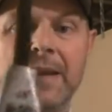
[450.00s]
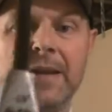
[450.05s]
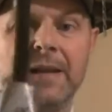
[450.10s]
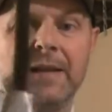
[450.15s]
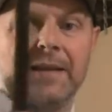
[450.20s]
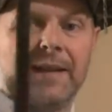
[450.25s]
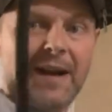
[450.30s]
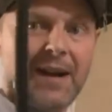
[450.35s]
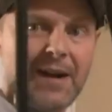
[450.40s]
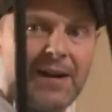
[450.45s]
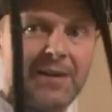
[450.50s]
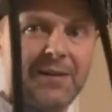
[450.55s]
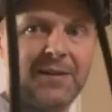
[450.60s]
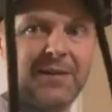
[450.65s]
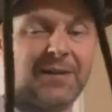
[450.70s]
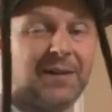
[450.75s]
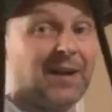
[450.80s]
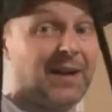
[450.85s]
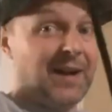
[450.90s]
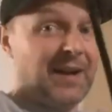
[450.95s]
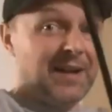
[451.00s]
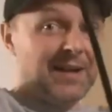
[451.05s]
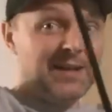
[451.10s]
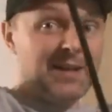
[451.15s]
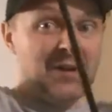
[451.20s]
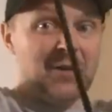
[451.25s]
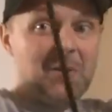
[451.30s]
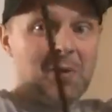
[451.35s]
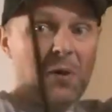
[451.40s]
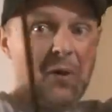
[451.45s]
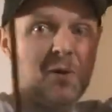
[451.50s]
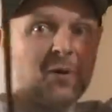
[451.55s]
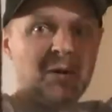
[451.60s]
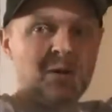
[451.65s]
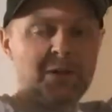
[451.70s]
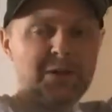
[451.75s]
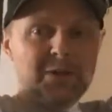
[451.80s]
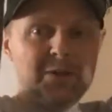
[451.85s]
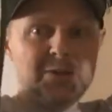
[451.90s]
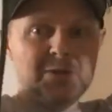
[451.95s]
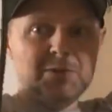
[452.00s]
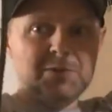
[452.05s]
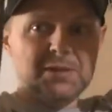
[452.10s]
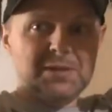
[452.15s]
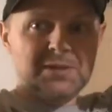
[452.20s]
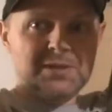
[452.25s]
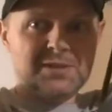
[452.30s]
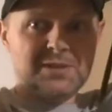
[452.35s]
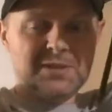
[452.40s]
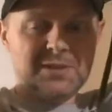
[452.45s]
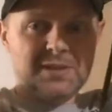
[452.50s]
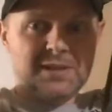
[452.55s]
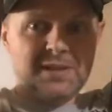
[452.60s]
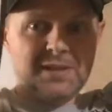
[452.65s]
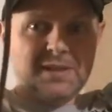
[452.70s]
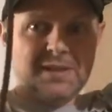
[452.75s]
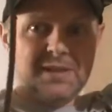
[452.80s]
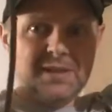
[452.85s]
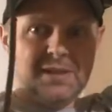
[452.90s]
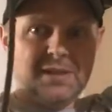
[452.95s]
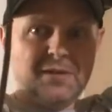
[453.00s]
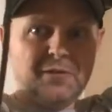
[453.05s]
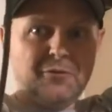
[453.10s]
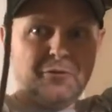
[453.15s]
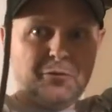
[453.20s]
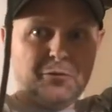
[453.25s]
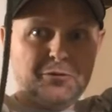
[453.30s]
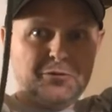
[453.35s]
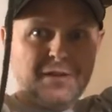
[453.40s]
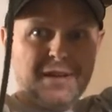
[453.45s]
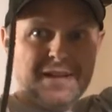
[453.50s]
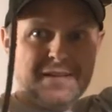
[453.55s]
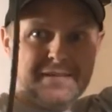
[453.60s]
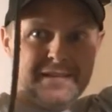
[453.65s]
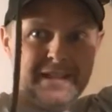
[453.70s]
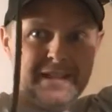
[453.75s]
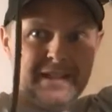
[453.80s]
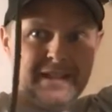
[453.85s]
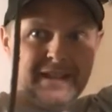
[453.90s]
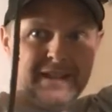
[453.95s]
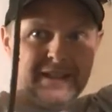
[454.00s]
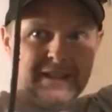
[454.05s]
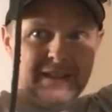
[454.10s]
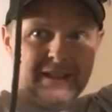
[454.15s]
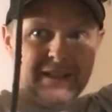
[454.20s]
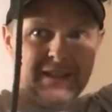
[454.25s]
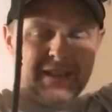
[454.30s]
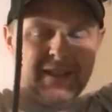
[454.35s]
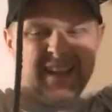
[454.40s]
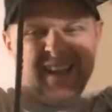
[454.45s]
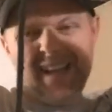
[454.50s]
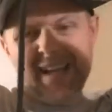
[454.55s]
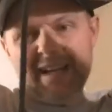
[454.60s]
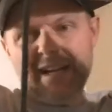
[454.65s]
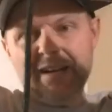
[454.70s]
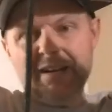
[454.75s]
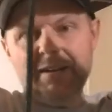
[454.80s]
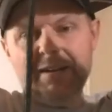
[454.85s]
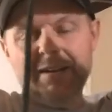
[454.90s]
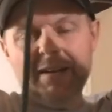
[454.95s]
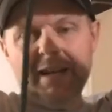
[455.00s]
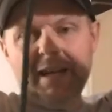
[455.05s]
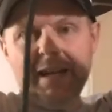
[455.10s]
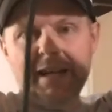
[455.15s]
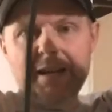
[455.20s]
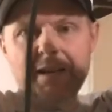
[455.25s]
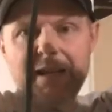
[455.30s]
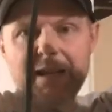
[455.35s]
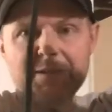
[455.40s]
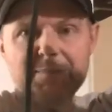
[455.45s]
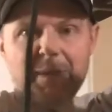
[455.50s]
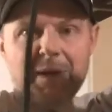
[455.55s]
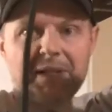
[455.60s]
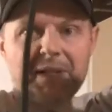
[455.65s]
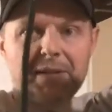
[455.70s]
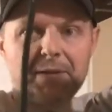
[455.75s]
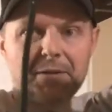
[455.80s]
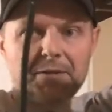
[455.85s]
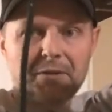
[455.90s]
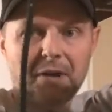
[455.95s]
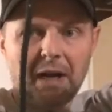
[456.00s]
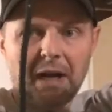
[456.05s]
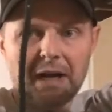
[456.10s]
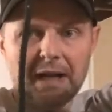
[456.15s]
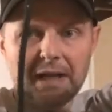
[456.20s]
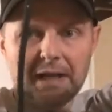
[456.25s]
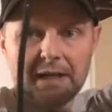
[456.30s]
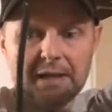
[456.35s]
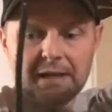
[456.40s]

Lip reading: Now, I no longer use this for safety. I carry that. That's my deer drag.